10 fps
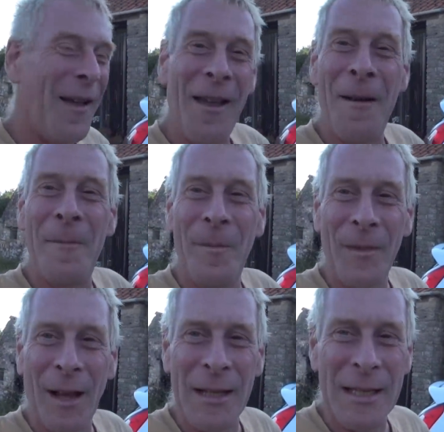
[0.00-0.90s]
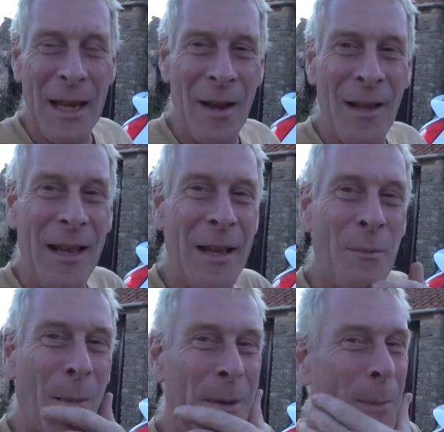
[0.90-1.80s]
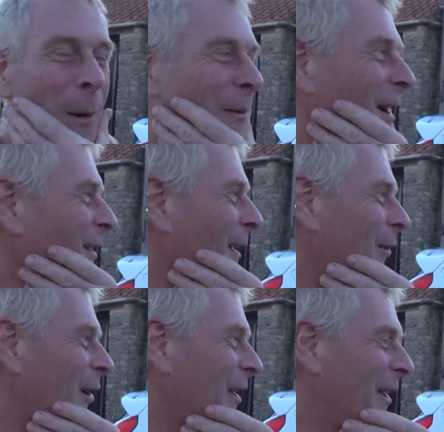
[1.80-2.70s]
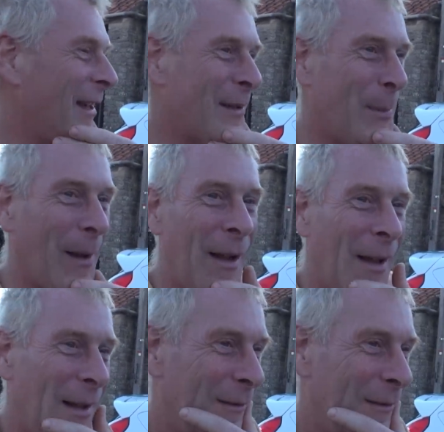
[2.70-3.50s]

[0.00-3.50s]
I did say earlier Ian probably pop round and have a look at this, but yeah.